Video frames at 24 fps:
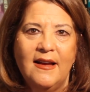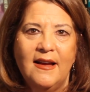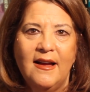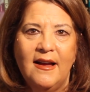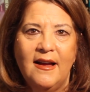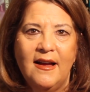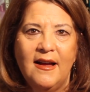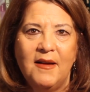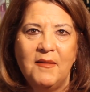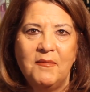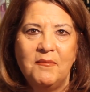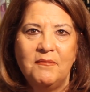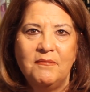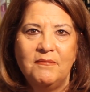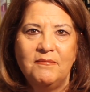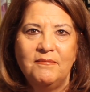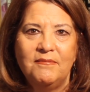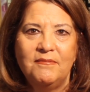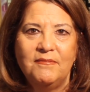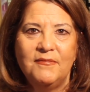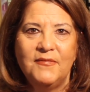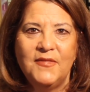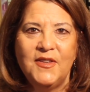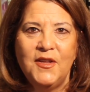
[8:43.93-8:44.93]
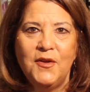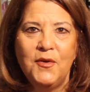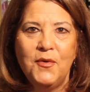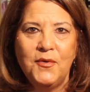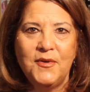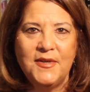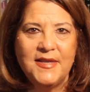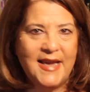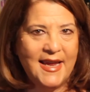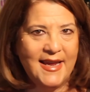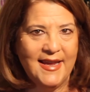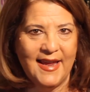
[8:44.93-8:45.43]
Um, you
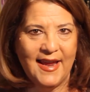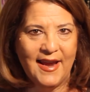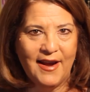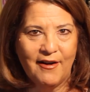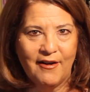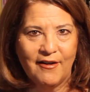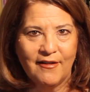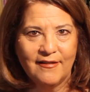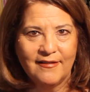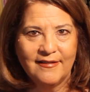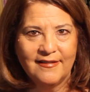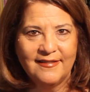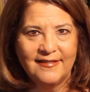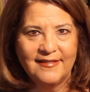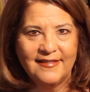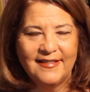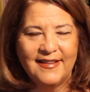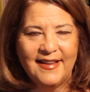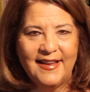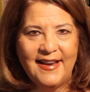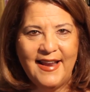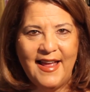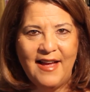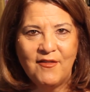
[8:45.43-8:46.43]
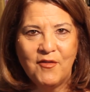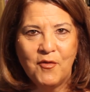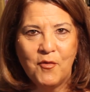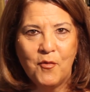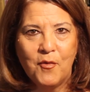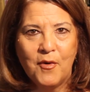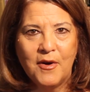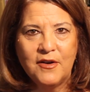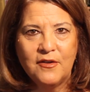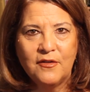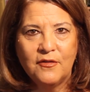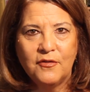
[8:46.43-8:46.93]
take care and have a
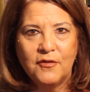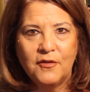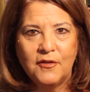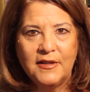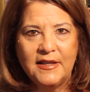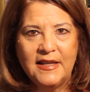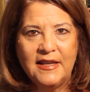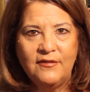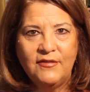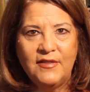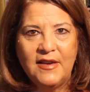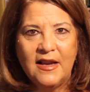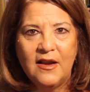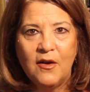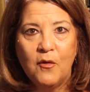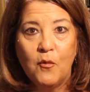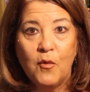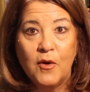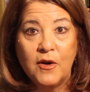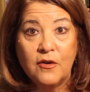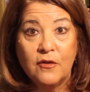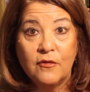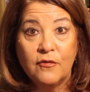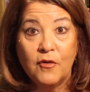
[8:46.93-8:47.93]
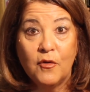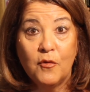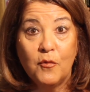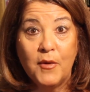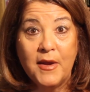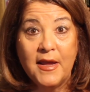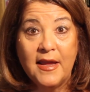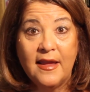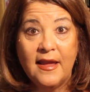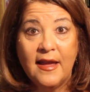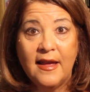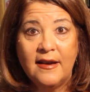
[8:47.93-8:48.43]
wonderful evening, a wonderful
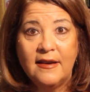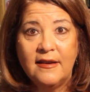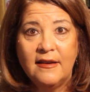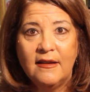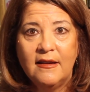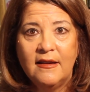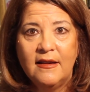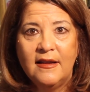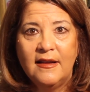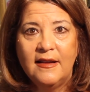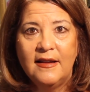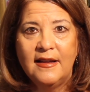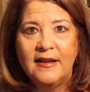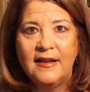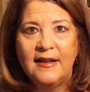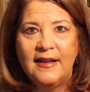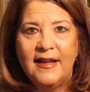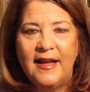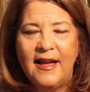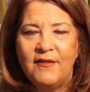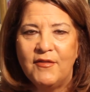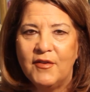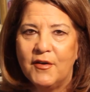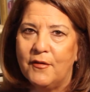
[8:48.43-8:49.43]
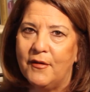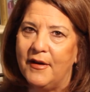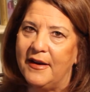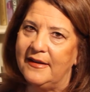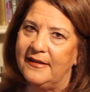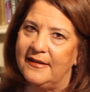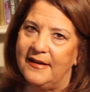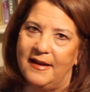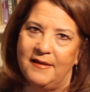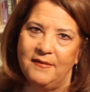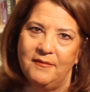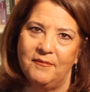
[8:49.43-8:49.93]
weekend. Have a great
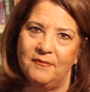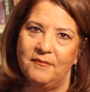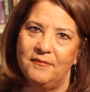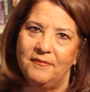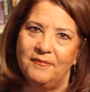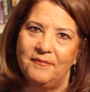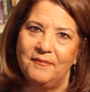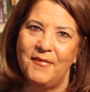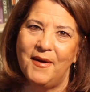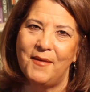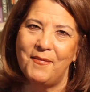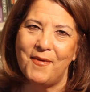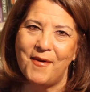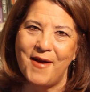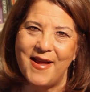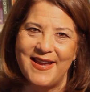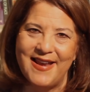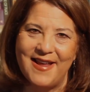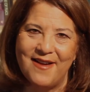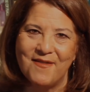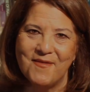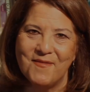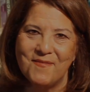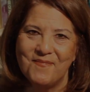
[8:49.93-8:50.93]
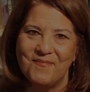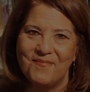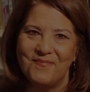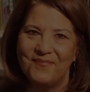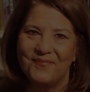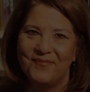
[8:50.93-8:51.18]
day. Bye-bye now.